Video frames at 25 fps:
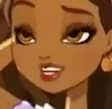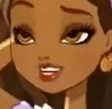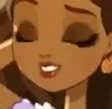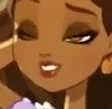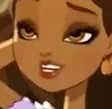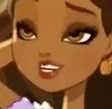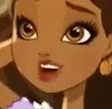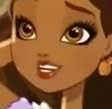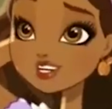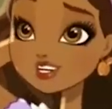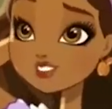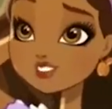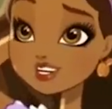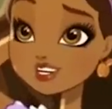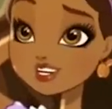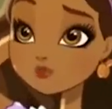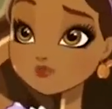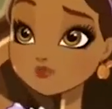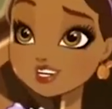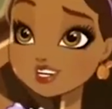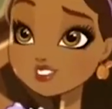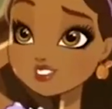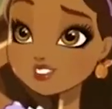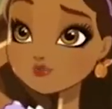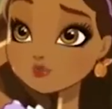I saw
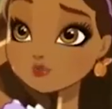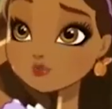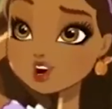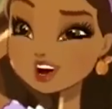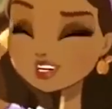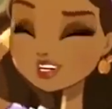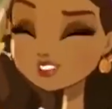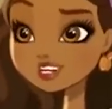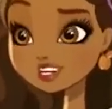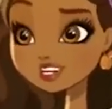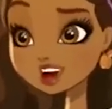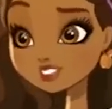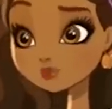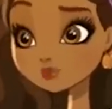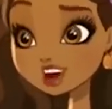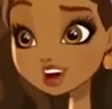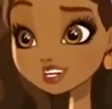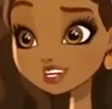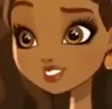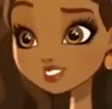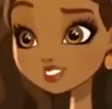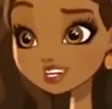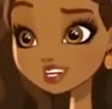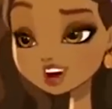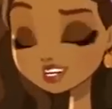something pretty
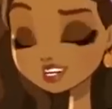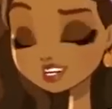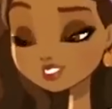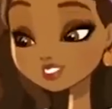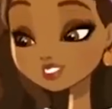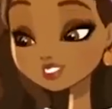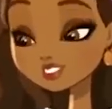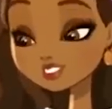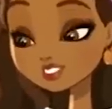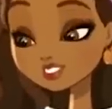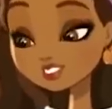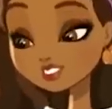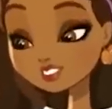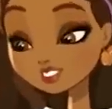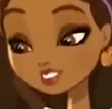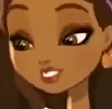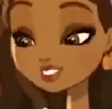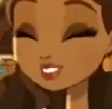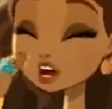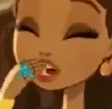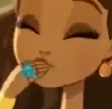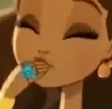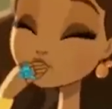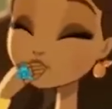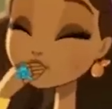amazing.
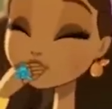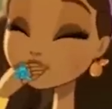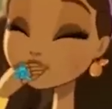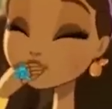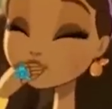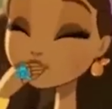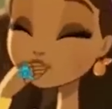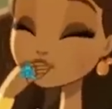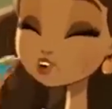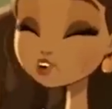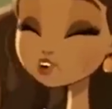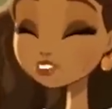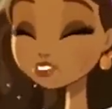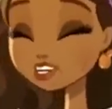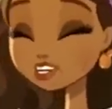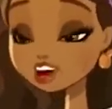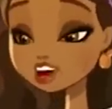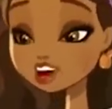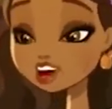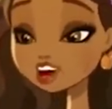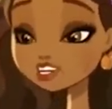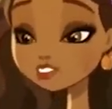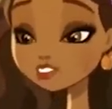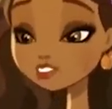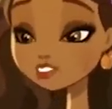
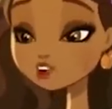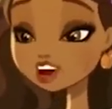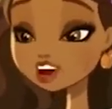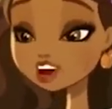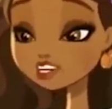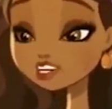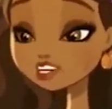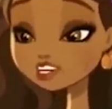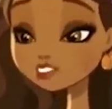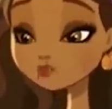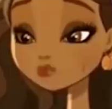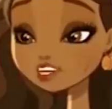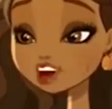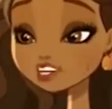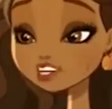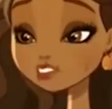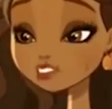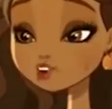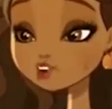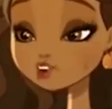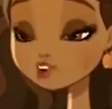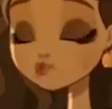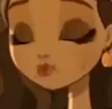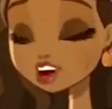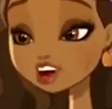I saw
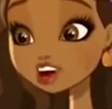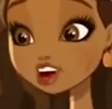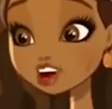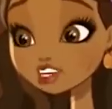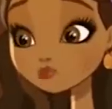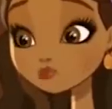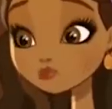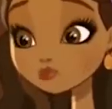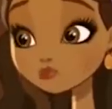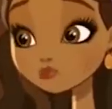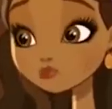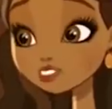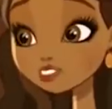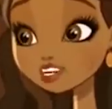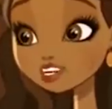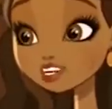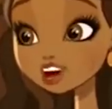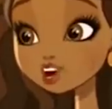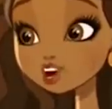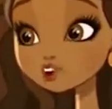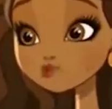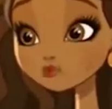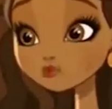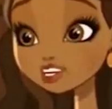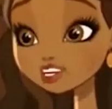hunter and
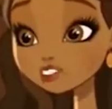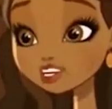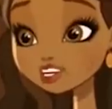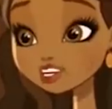a